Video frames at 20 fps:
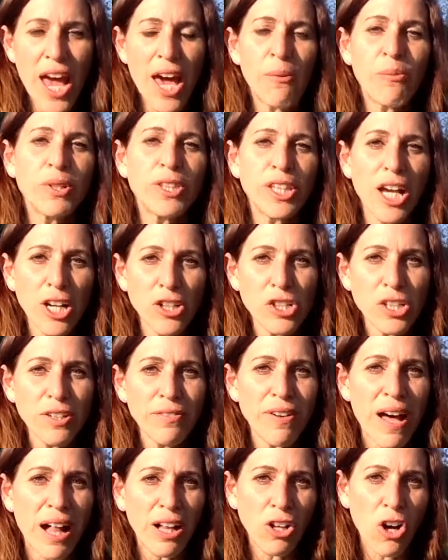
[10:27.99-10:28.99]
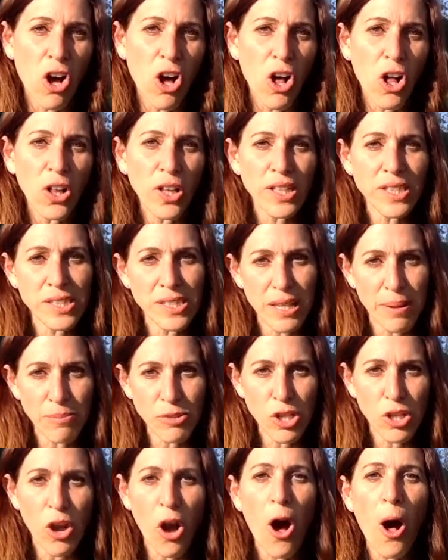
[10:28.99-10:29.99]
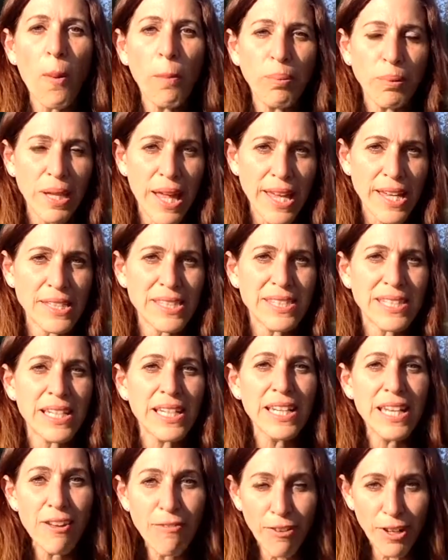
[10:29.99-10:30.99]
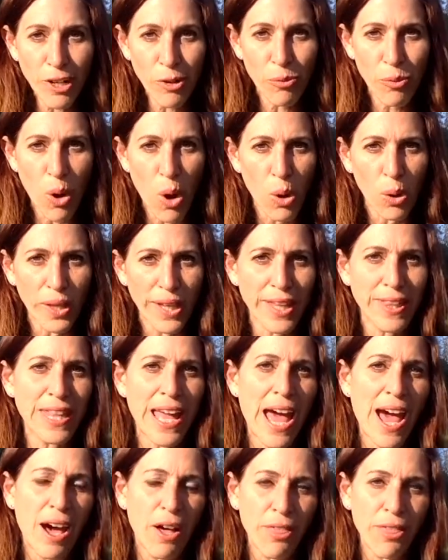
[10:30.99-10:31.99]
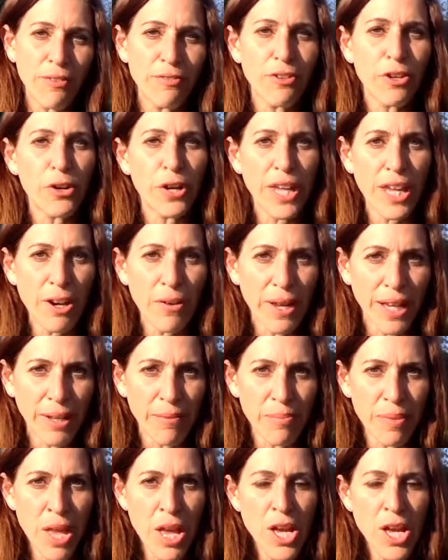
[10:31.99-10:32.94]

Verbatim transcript: and reduction of alcohol consumption, all play a significant role in the health of your hearing.